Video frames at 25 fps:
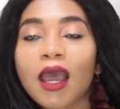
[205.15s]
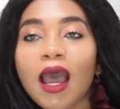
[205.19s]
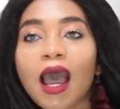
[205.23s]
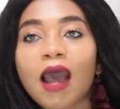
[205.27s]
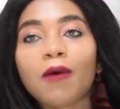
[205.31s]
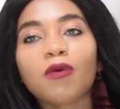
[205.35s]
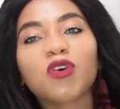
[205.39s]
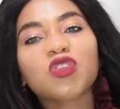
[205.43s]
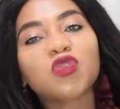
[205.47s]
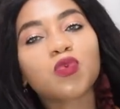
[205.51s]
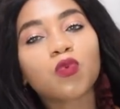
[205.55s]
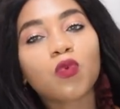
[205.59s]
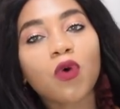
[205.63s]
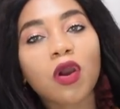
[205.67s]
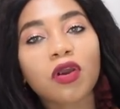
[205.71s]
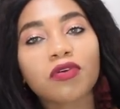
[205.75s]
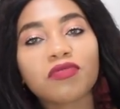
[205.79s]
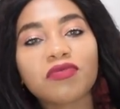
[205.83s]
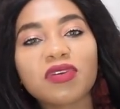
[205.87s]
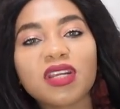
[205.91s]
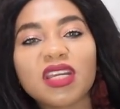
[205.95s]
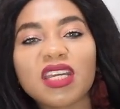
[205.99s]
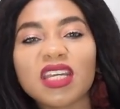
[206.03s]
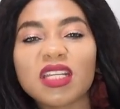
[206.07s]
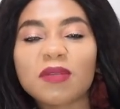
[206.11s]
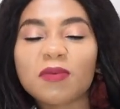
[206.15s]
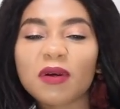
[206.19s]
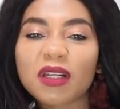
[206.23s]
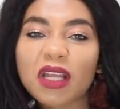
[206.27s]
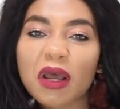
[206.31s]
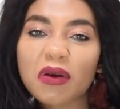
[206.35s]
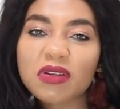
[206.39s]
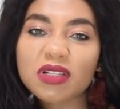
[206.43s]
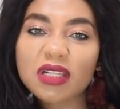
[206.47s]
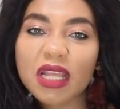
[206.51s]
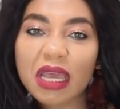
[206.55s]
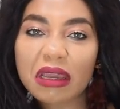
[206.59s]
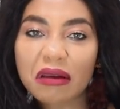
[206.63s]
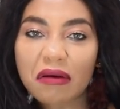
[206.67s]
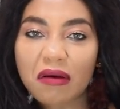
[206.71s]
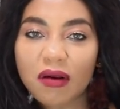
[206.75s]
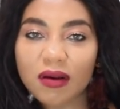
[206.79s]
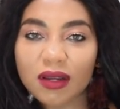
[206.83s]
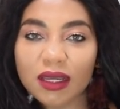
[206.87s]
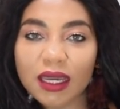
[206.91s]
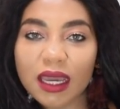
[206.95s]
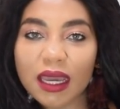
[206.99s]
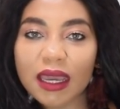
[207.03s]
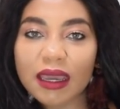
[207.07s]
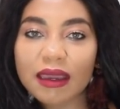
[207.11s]
I was worried, but I was like,
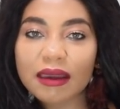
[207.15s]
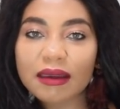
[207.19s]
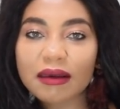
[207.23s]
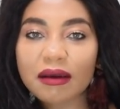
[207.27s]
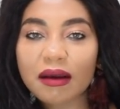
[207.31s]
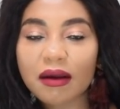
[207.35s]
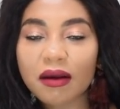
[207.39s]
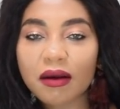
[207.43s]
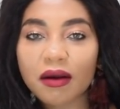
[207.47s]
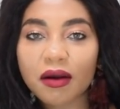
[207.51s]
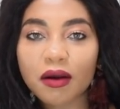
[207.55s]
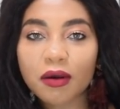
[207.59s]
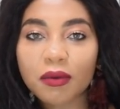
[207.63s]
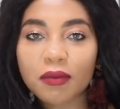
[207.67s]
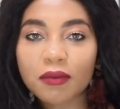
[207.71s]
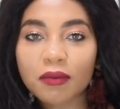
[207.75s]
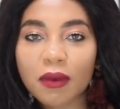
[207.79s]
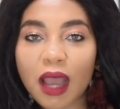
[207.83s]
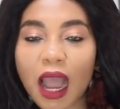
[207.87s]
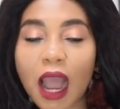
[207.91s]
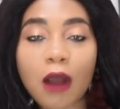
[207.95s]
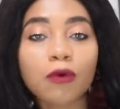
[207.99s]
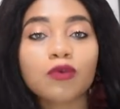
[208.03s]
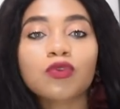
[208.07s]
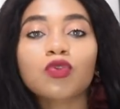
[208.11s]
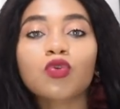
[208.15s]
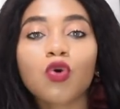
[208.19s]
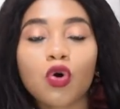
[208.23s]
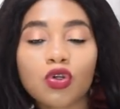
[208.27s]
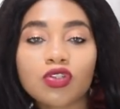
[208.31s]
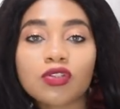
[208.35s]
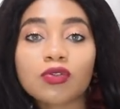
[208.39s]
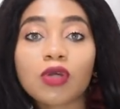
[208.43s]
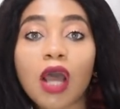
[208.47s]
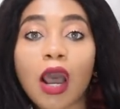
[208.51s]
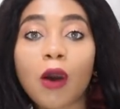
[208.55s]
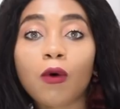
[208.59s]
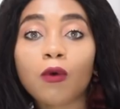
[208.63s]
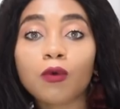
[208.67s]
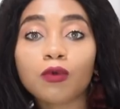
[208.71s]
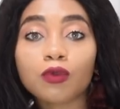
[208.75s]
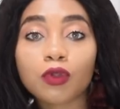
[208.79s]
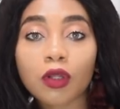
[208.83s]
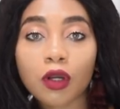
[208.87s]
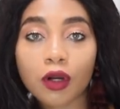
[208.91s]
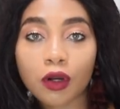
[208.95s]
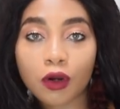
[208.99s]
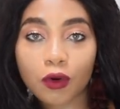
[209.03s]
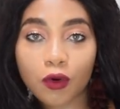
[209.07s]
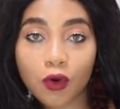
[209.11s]
okay, I would
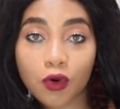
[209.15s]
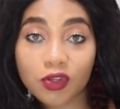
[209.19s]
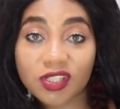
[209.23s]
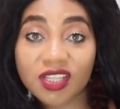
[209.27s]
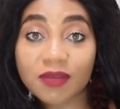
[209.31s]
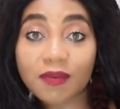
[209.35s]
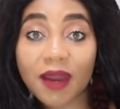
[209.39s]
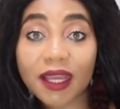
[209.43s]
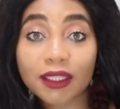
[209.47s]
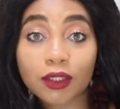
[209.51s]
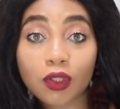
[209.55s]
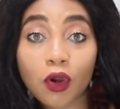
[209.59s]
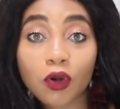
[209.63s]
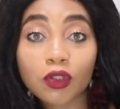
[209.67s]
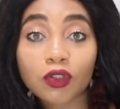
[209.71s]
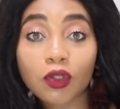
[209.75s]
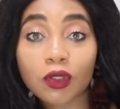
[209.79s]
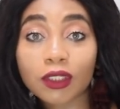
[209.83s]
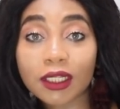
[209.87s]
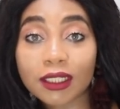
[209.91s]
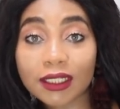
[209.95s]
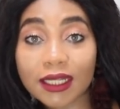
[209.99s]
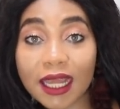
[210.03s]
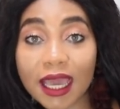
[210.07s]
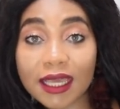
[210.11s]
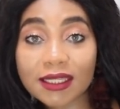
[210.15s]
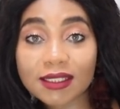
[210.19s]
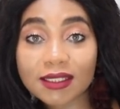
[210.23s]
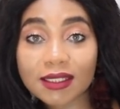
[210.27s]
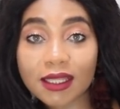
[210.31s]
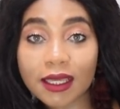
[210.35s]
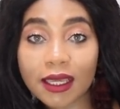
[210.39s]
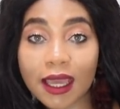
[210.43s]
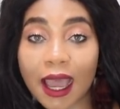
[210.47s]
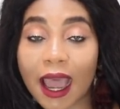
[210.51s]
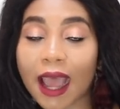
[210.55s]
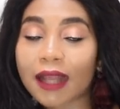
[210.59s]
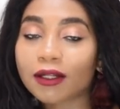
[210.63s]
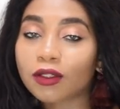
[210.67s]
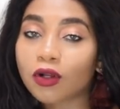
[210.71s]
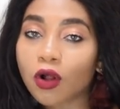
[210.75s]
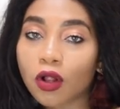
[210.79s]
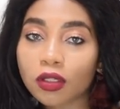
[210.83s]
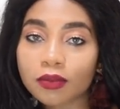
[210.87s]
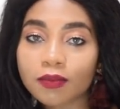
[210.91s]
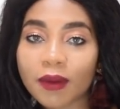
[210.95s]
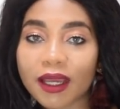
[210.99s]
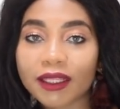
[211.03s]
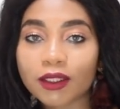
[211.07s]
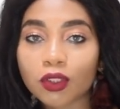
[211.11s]
go see my doctor the next day. I had
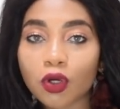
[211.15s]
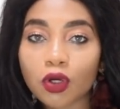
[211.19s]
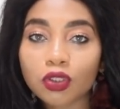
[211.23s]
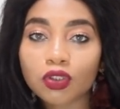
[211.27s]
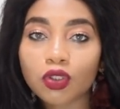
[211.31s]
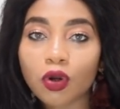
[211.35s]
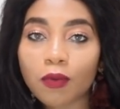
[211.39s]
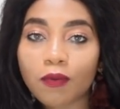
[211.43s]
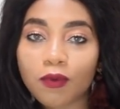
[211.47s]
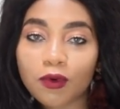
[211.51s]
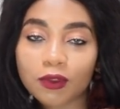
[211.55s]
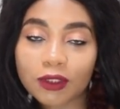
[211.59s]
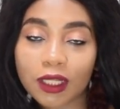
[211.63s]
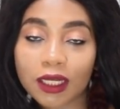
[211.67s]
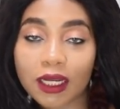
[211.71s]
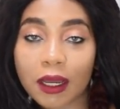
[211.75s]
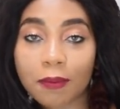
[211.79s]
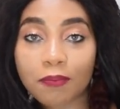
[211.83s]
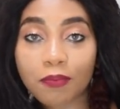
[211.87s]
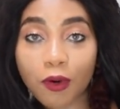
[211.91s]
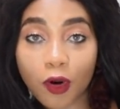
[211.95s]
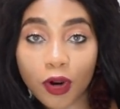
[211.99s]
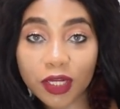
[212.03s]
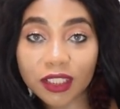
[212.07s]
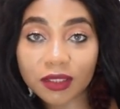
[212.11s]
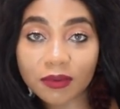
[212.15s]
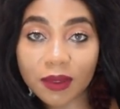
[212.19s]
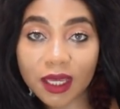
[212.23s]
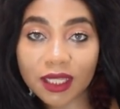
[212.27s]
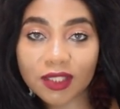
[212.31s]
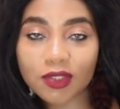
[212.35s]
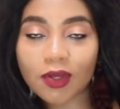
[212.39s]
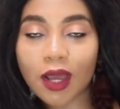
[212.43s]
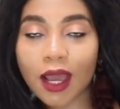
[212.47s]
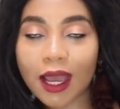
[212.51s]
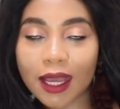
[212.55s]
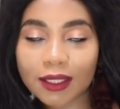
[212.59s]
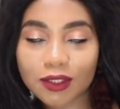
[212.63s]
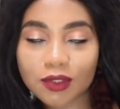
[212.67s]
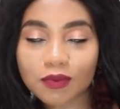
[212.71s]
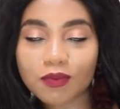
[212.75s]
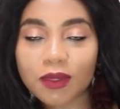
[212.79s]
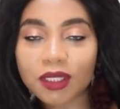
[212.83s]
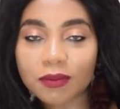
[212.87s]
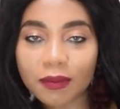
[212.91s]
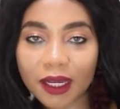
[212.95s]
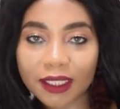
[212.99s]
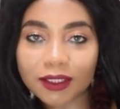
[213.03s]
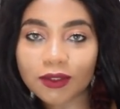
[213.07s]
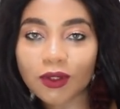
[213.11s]
called my doctor, booked an appointment, so I had to
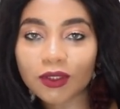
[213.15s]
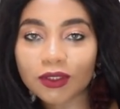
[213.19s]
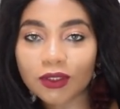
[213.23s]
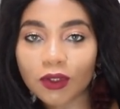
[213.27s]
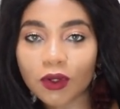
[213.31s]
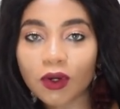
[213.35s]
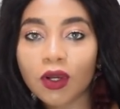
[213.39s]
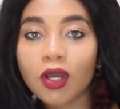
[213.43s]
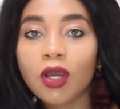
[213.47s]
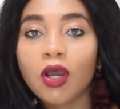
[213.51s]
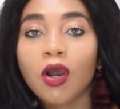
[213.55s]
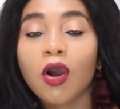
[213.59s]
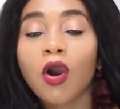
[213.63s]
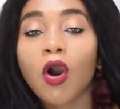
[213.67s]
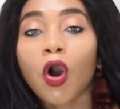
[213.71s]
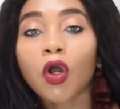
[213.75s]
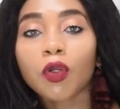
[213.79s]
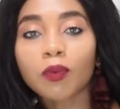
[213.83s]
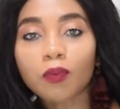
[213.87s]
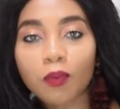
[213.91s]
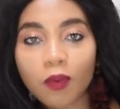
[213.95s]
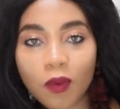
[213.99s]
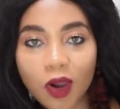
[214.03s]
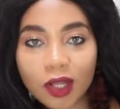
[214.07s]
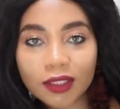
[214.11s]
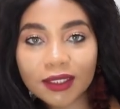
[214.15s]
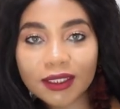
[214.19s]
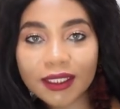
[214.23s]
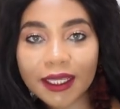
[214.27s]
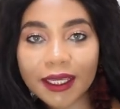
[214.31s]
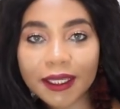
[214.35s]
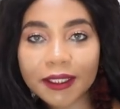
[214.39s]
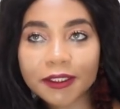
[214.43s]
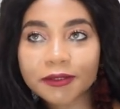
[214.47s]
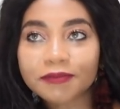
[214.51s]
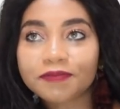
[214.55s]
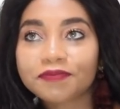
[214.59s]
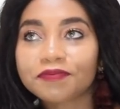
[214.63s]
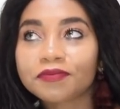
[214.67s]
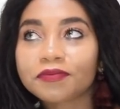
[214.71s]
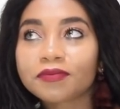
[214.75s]
meet my doctor on Monday.